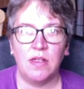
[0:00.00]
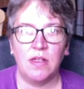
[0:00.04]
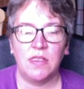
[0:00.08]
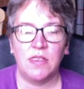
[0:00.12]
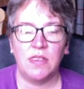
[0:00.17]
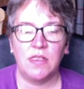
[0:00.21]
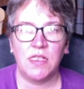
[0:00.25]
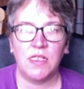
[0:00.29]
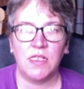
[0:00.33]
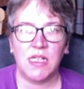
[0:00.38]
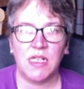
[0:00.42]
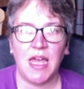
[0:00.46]

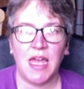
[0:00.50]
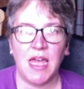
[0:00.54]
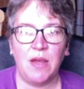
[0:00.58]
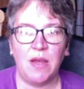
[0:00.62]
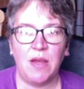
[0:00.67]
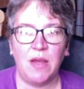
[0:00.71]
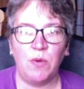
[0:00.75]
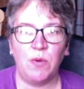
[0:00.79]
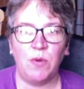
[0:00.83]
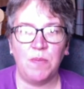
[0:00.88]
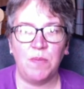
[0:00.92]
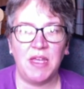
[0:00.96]

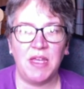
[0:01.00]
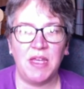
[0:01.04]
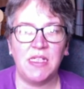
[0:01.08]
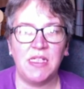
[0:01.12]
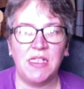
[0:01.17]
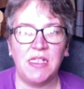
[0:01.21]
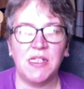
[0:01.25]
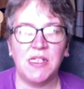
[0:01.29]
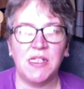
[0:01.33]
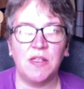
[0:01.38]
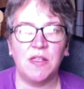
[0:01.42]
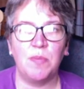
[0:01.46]
Today we
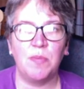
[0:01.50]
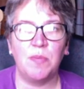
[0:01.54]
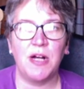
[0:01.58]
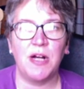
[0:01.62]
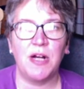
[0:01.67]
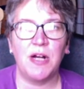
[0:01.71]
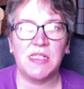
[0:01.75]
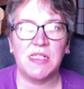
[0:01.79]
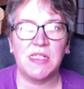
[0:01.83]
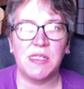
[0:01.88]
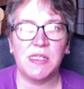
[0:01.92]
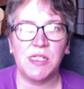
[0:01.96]
meet in the
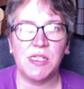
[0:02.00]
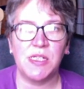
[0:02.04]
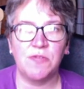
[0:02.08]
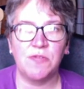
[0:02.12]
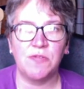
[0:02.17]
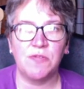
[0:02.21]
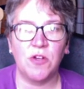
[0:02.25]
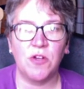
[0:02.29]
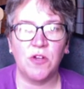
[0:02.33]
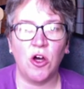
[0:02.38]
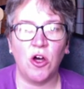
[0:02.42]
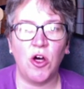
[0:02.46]
presence
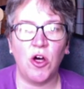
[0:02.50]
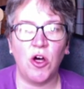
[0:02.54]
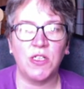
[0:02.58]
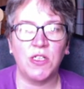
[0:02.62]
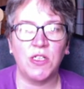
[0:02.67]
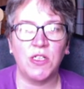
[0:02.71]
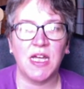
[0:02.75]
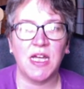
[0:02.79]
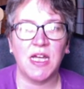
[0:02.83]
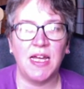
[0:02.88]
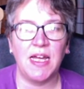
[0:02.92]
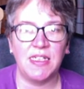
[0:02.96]
of
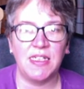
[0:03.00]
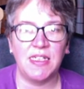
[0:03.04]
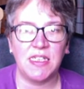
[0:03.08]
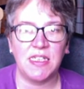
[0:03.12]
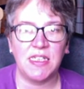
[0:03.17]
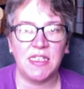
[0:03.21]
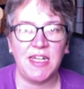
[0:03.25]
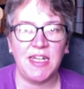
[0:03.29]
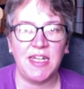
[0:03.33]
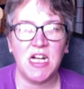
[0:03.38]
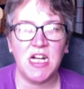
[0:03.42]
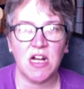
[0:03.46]
God and
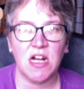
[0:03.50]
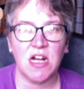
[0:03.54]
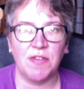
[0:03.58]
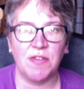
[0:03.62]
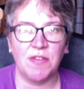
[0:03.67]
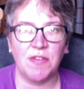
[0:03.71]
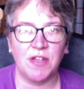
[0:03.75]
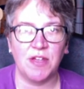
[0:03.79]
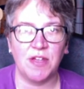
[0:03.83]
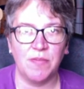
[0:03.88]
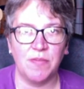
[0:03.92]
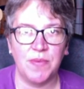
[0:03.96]
each
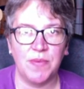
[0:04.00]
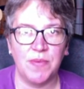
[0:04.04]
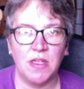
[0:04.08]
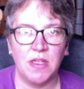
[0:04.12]
other